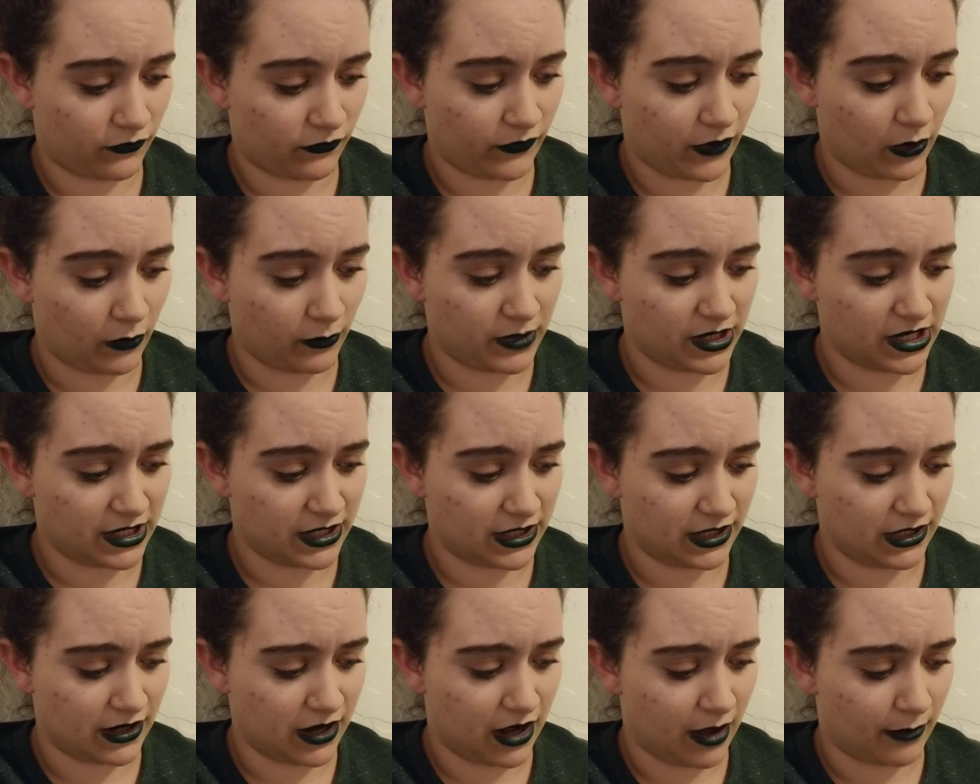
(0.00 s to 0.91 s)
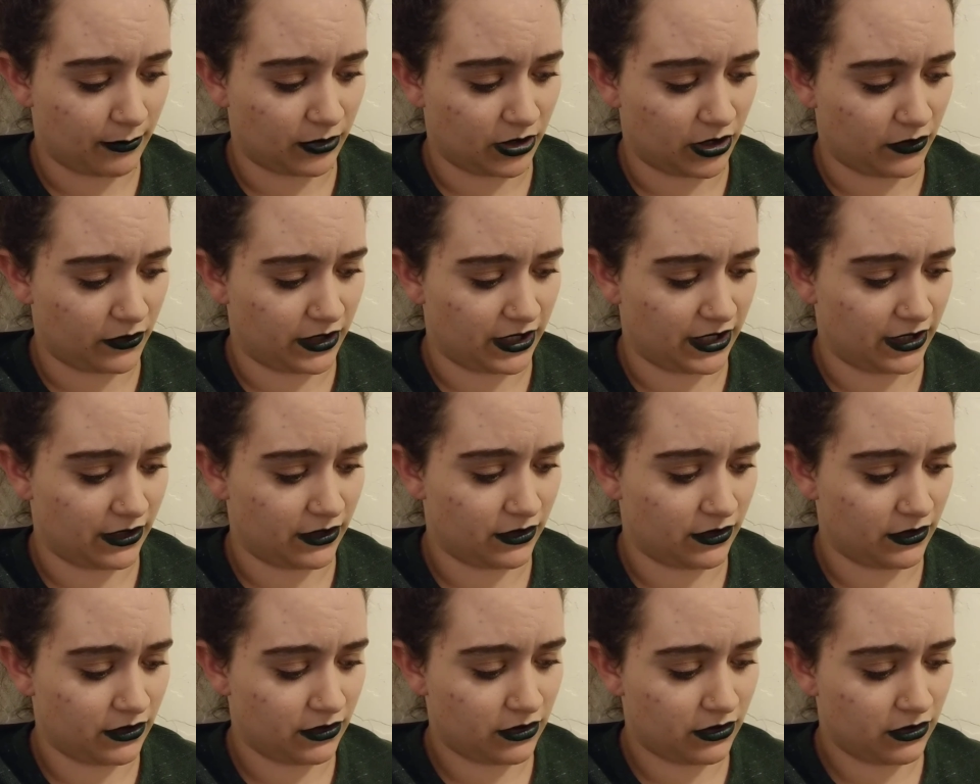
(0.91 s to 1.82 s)
filming and uploading
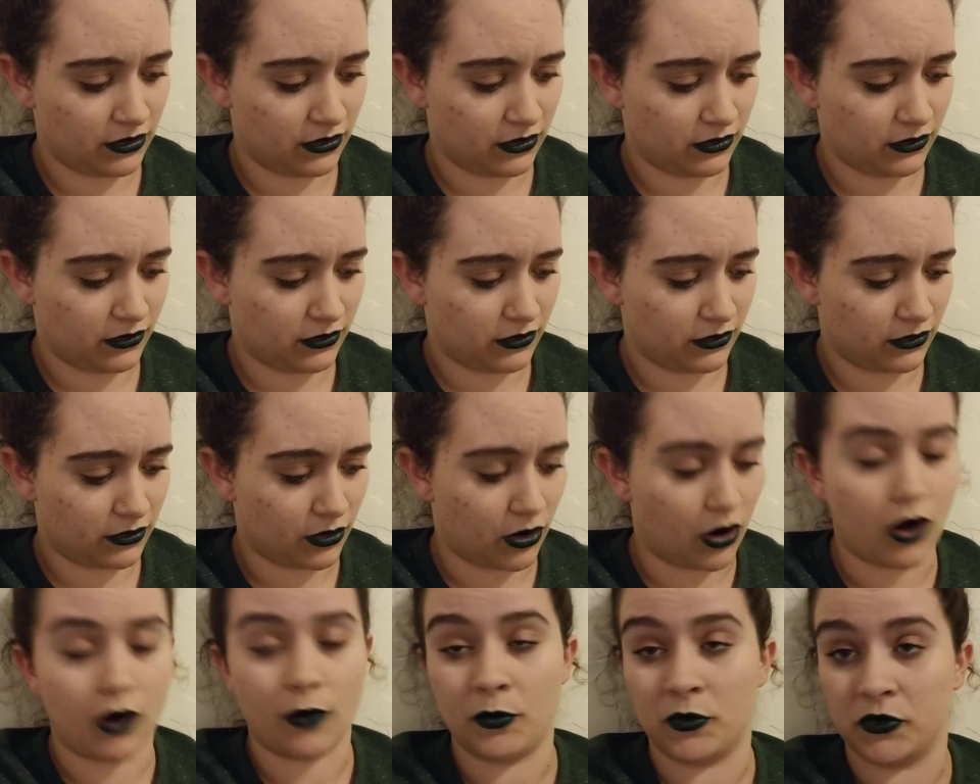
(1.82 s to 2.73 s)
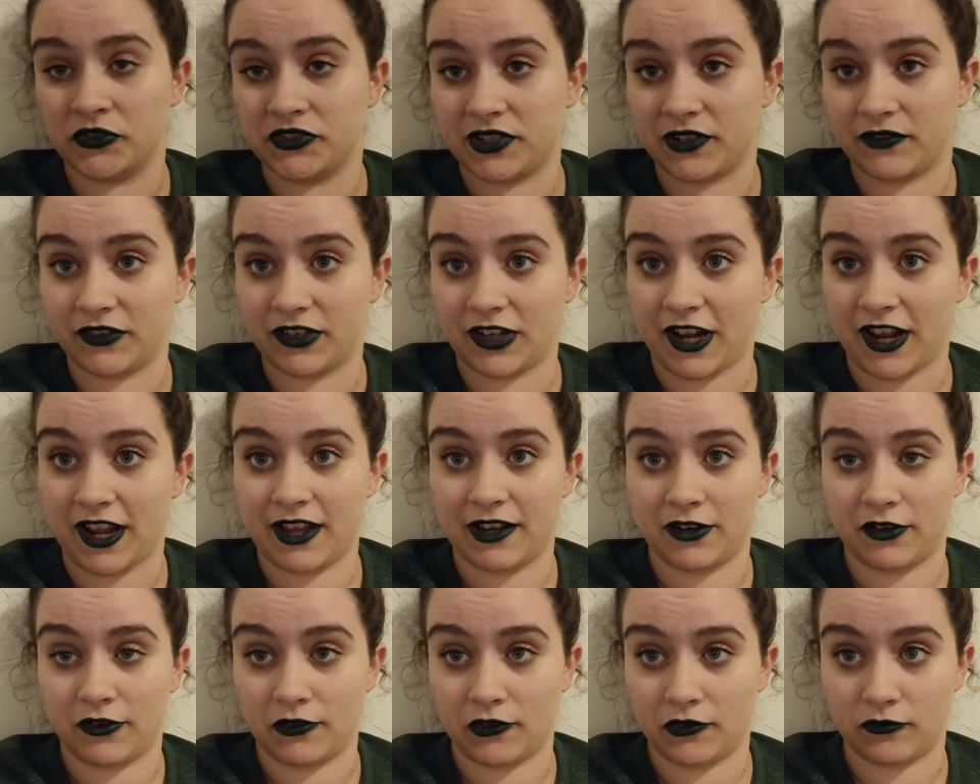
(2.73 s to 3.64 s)
almost every day. I
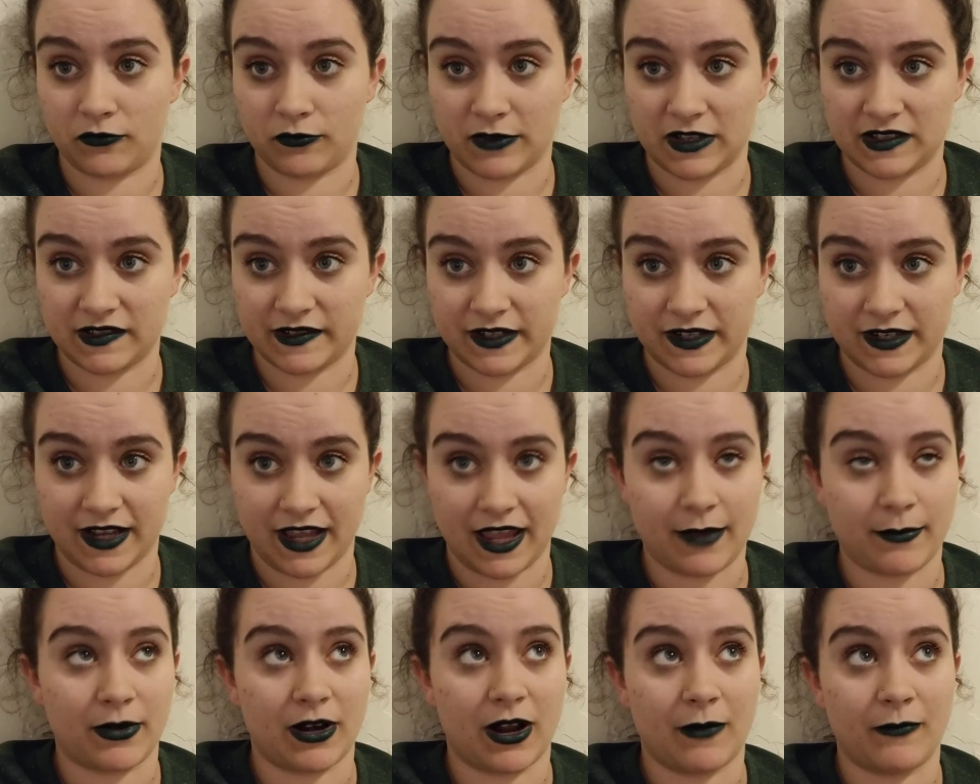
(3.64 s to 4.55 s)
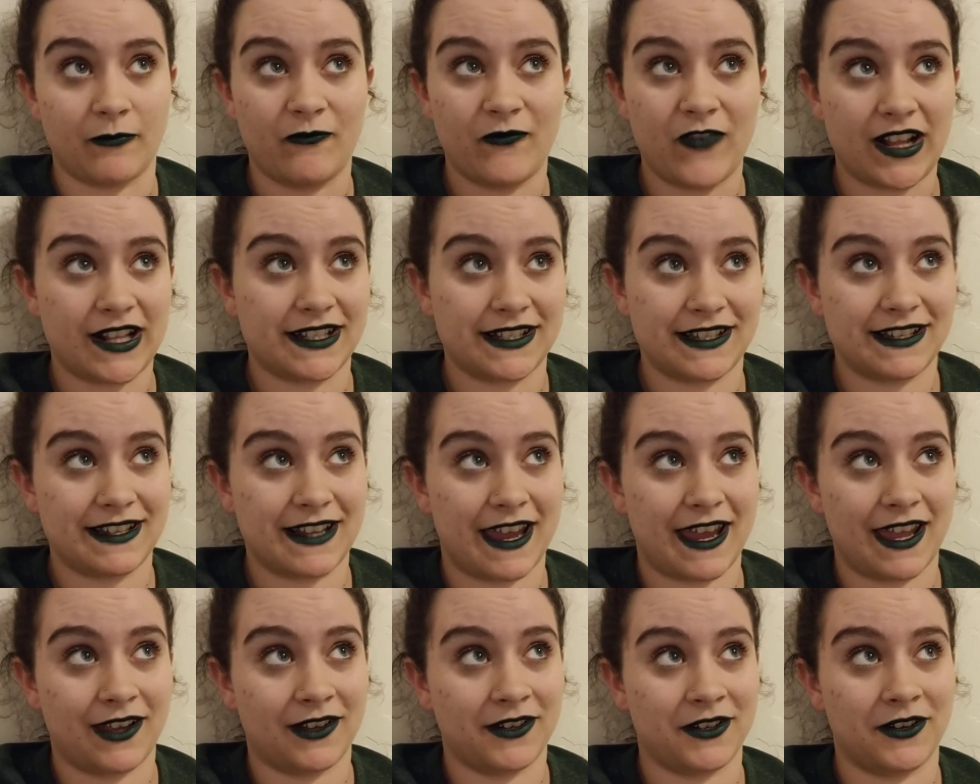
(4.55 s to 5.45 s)
know I've missed a day, but I'm fixing
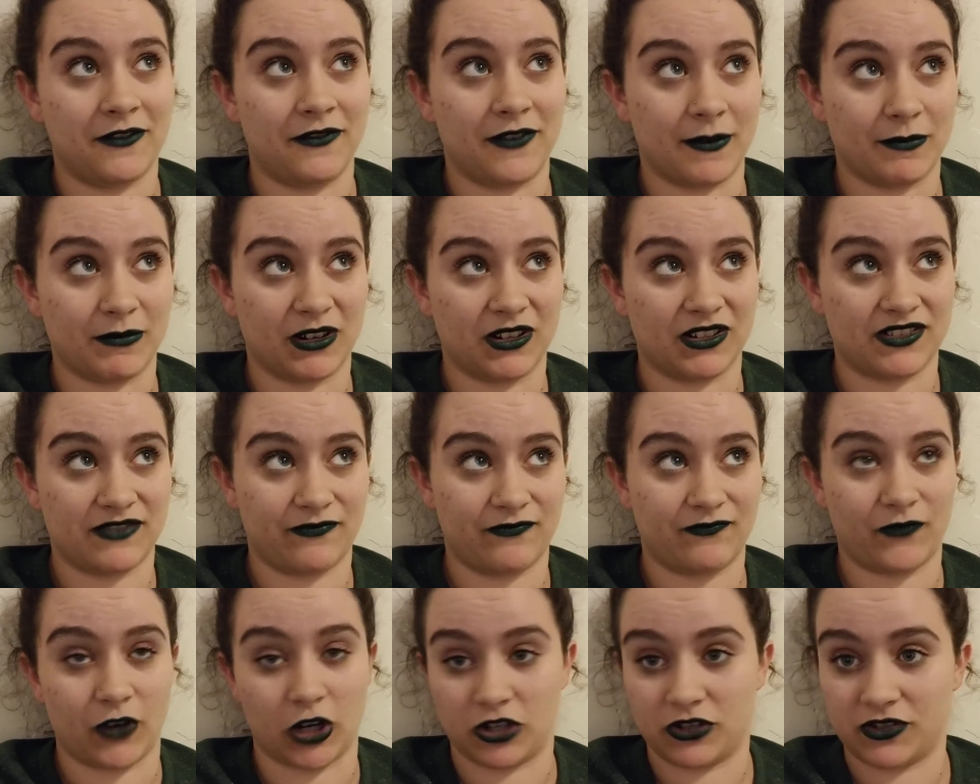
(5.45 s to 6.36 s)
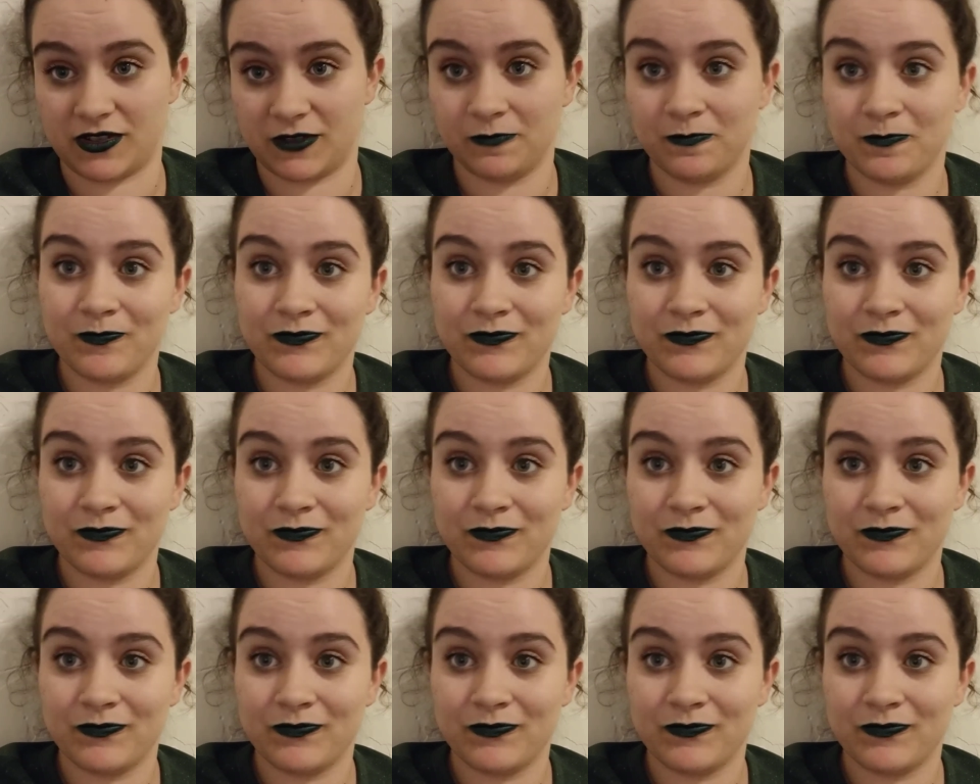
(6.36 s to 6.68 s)
that on November 1st.